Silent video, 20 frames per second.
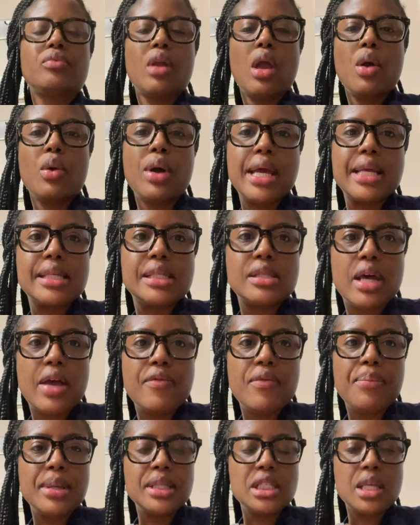Okay, so I
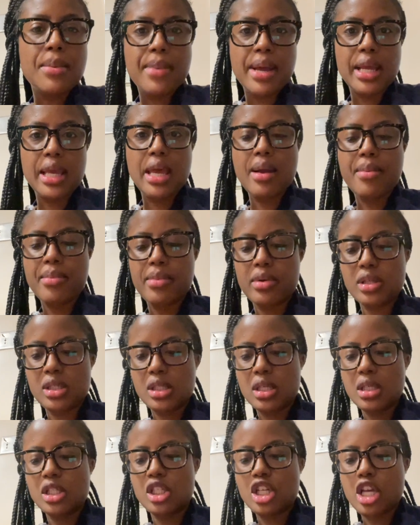haven't picked up my camera
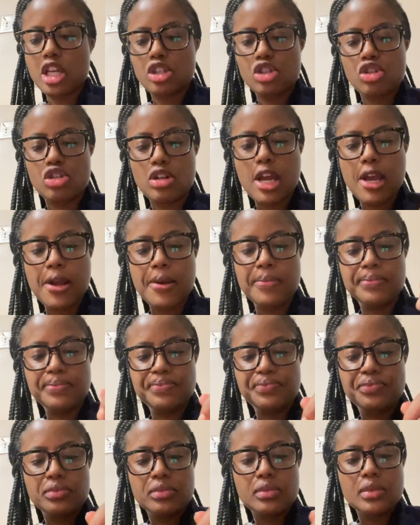since yesterday
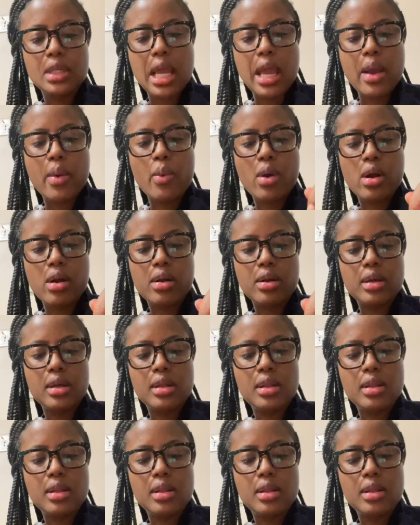at work.